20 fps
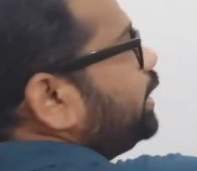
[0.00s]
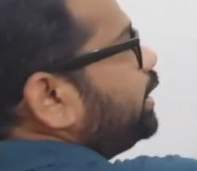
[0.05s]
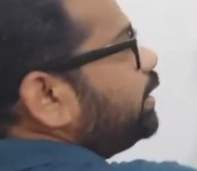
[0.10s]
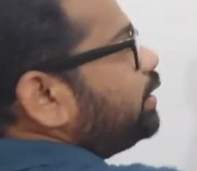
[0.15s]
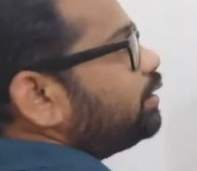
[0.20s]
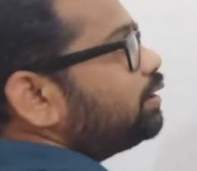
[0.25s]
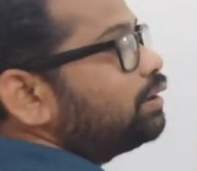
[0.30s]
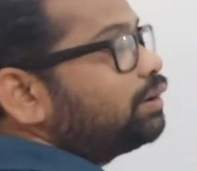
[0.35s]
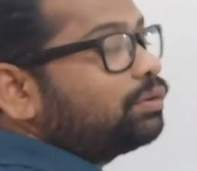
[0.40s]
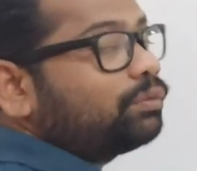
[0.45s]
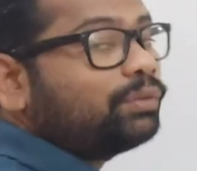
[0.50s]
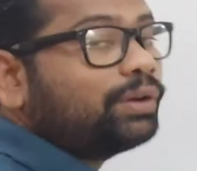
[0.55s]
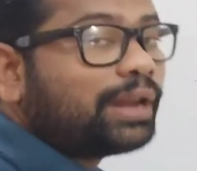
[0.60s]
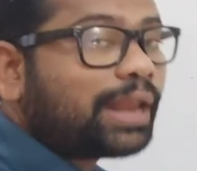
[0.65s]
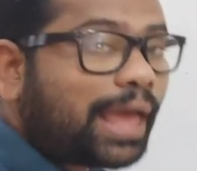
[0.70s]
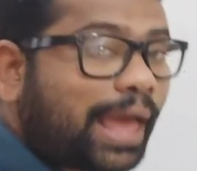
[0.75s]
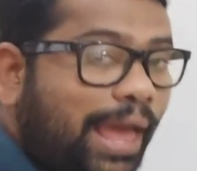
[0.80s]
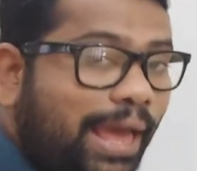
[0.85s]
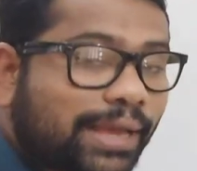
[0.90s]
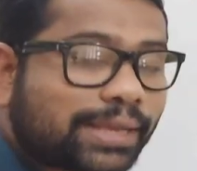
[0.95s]
A
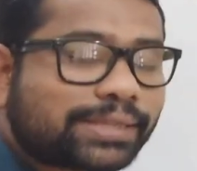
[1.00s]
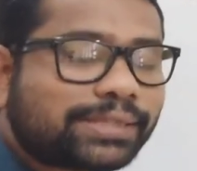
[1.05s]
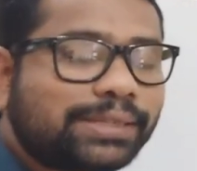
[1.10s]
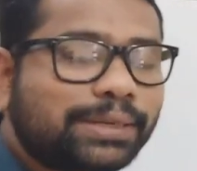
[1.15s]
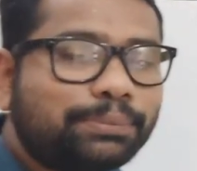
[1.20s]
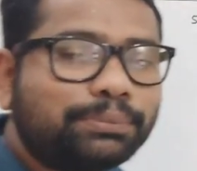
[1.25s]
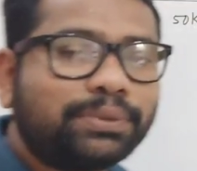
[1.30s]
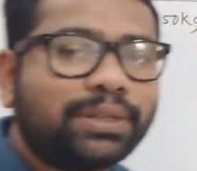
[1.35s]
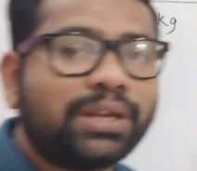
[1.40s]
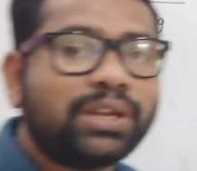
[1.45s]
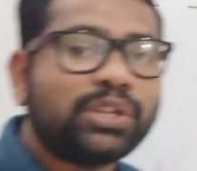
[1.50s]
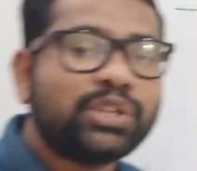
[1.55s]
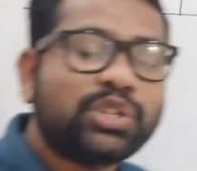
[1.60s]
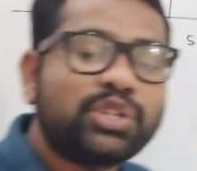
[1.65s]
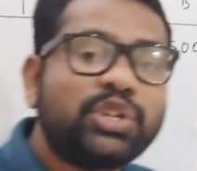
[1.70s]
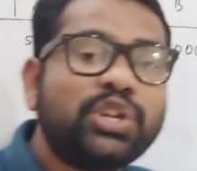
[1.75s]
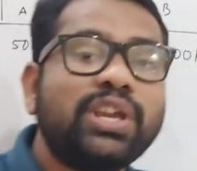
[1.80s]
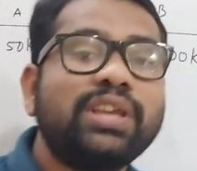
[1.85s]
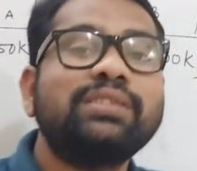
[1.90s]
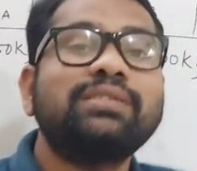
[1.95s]
will accept the
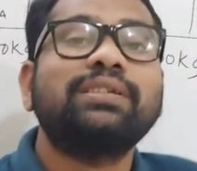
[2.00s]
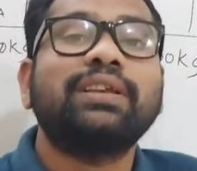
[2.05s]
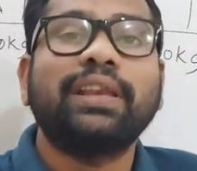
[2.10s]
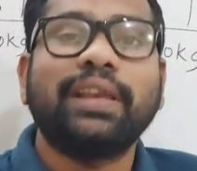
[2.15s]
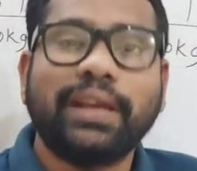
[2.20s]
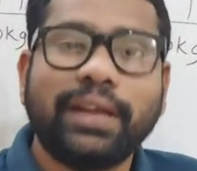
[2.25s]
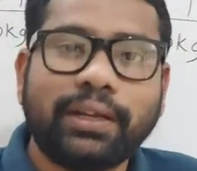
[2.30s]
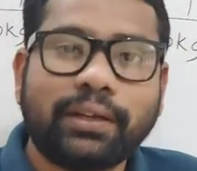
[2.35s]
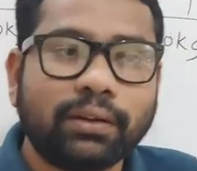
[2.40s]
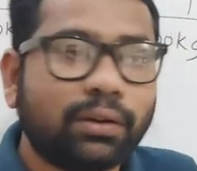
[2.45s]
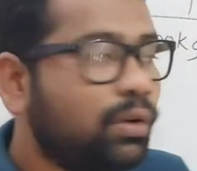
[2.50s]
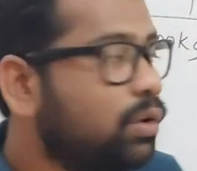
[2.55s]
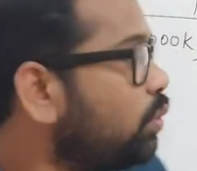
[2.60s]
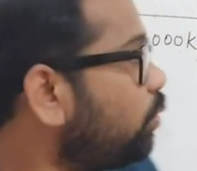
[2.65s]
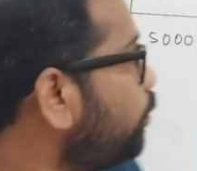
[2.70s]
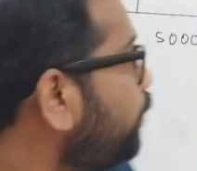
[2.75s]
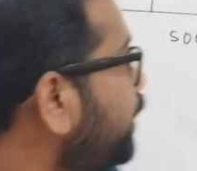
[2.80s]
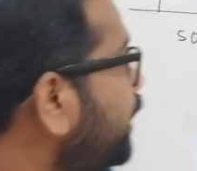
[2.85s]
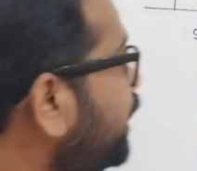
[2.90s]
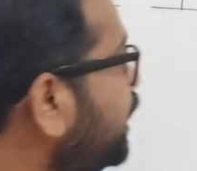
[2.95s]
change in it,
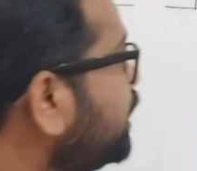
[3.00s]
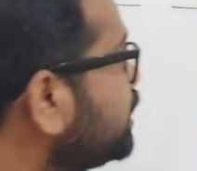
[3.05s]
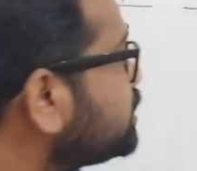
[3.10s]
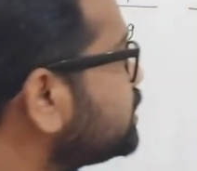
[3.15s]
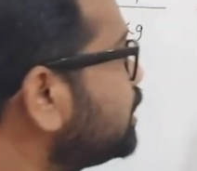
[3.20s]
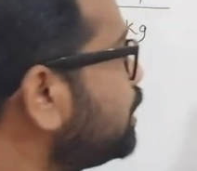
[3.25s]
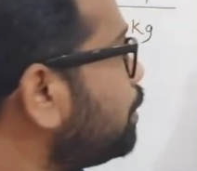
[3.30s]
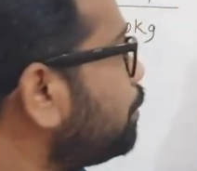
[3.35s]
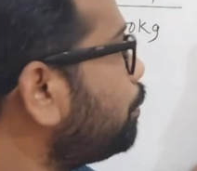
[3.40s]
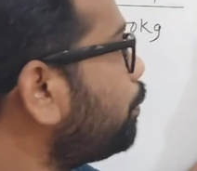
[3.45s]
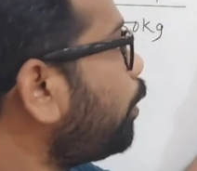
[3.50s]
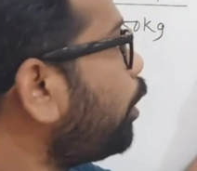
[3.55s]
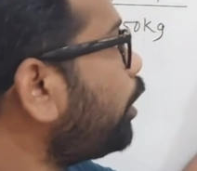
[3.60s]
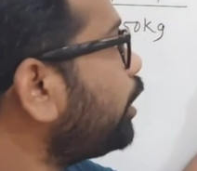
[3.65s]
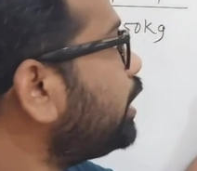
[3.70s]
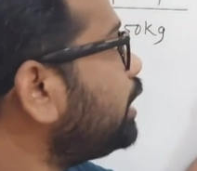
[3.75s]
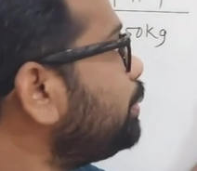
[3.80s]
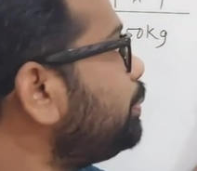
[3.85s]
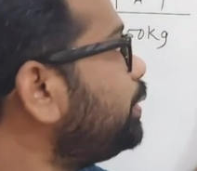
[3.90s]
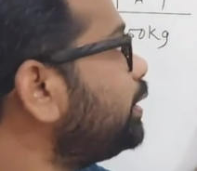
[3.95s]
whereas
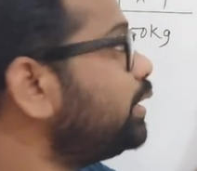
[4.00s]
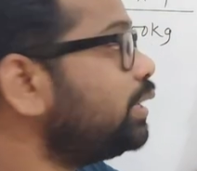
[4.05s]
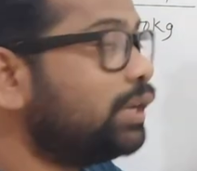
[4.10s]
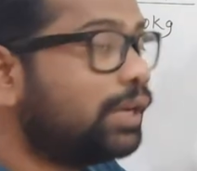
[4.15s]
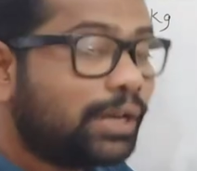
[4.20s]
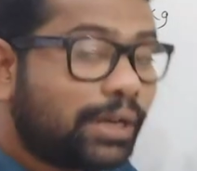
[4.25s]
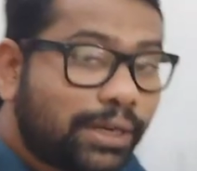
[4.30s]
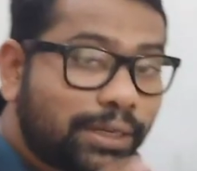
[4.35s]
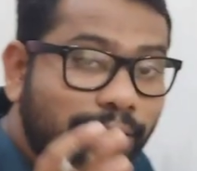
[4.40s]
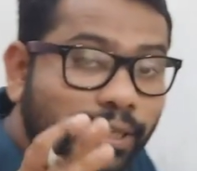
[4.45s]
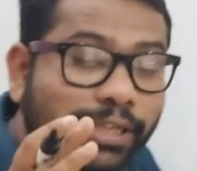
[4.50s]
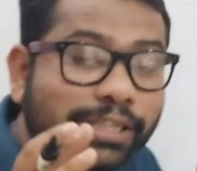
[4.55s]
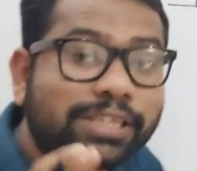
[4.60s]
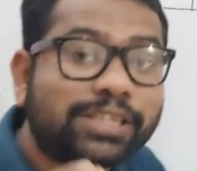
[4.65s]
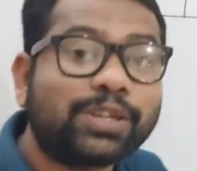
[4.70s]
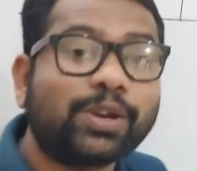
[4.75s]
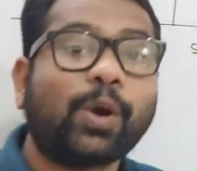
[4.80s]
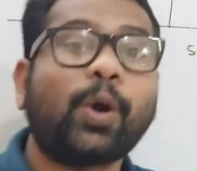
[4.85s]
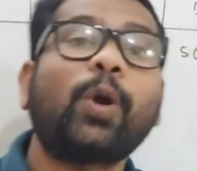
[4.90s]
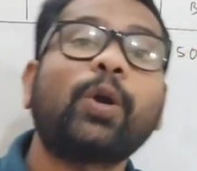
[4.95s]
body B
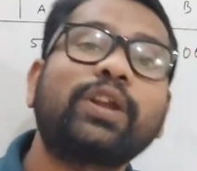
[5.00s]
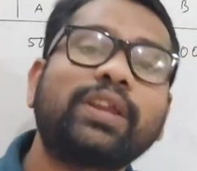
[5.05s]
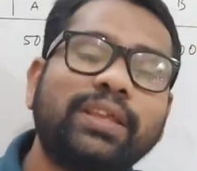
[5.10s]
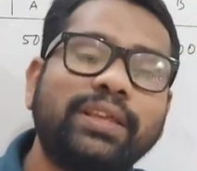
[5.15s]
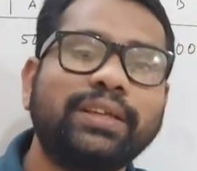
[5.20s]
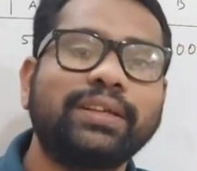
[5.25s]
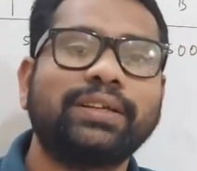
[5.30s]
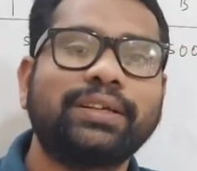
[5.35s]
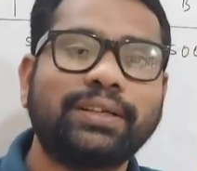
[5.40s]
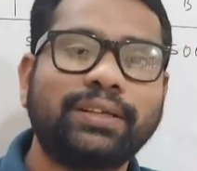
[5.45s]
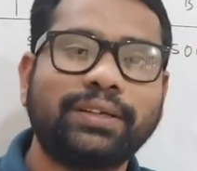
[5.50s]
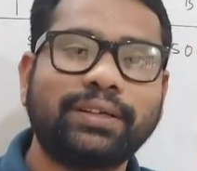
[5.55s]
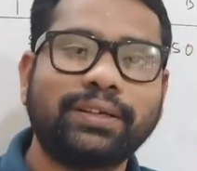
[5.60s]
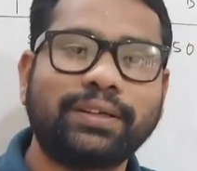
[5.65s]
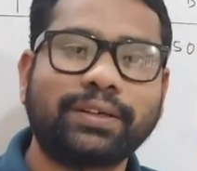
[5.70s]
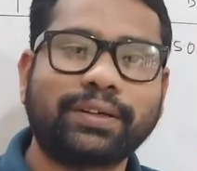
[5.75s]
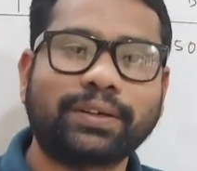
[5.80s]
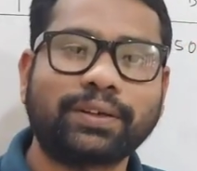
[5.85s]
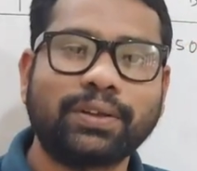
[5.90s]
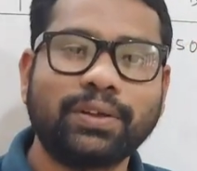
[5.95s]
does not
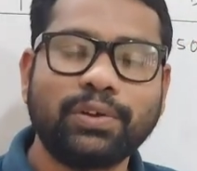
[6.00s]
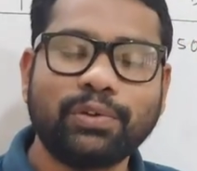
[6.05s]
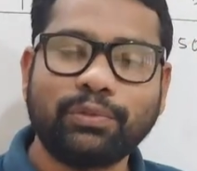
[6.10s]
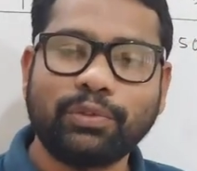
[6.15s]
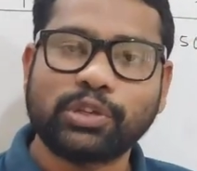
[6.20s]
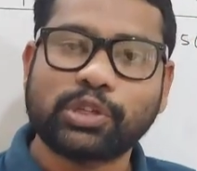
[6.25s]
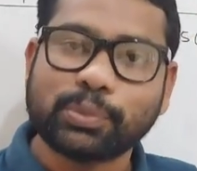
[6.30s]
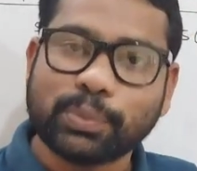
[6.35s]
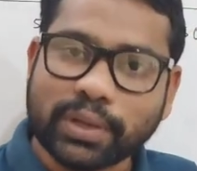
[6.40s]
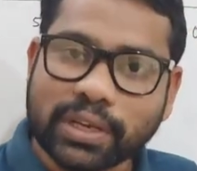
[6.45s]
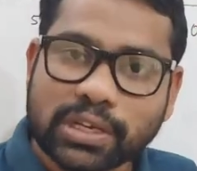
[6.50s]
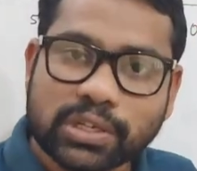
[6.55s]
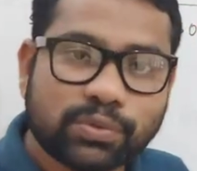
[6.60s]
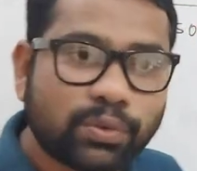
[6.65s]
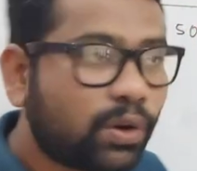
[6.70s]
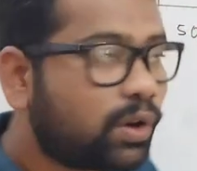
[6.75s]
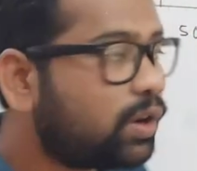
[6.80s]
here, which means